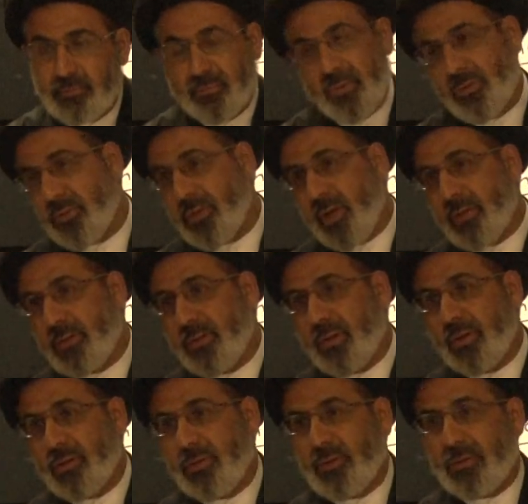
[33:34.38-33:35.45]
It's not
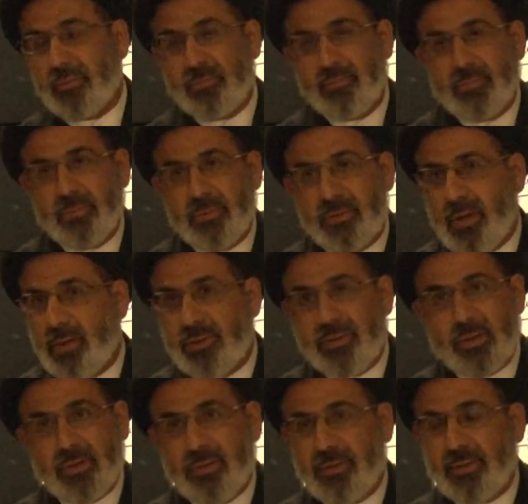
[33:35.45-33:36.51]
certain. It's not
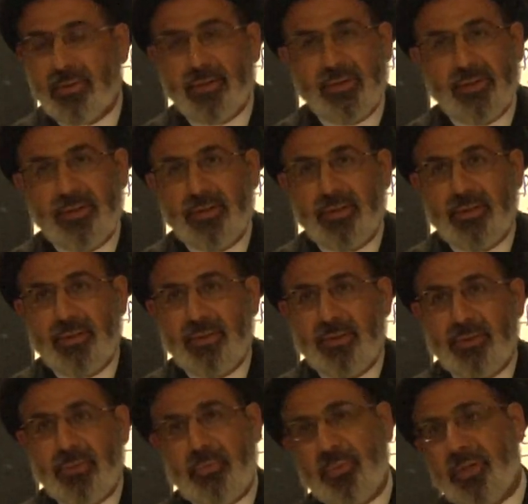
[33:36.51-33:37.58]
certain.
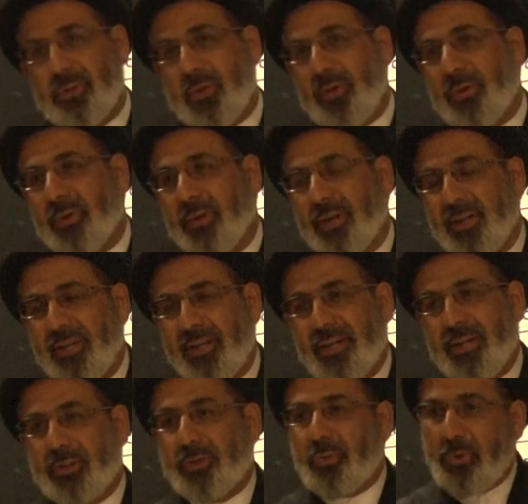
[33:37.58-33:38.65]
We don't know.
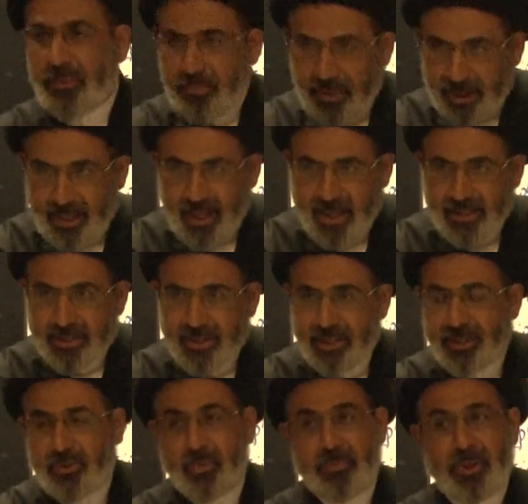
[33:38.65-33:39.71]
It could be yes,
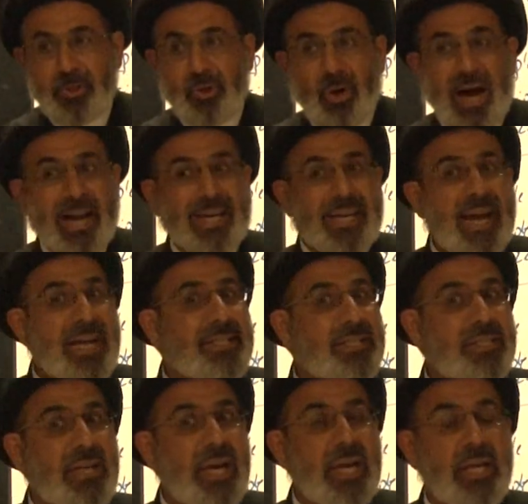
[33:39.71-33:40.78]
it could be no. I can't
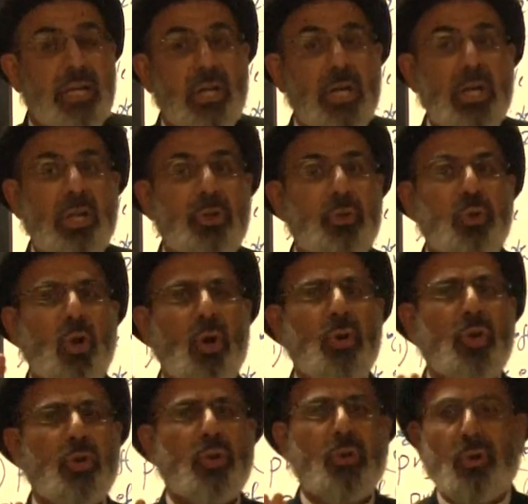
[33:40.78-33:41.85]
say,
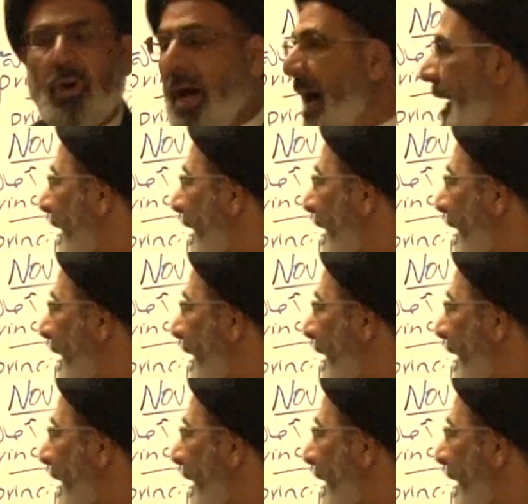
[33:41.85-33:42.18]
no. I